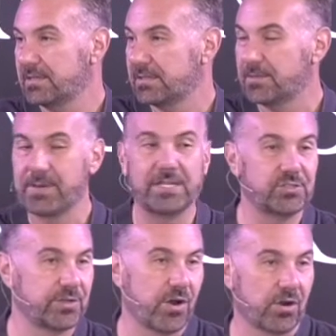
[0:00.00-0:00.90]
the
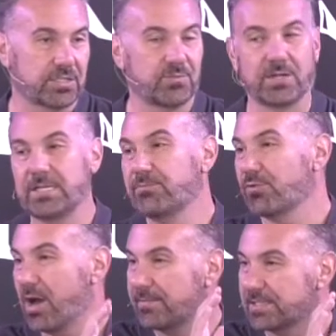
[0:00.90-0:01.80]
patriarchs, what he
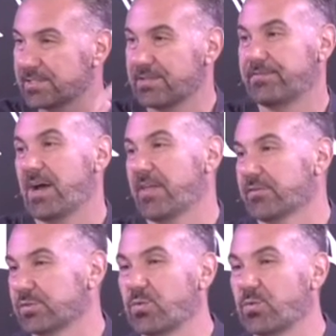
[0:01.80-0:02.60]
promised the fathers,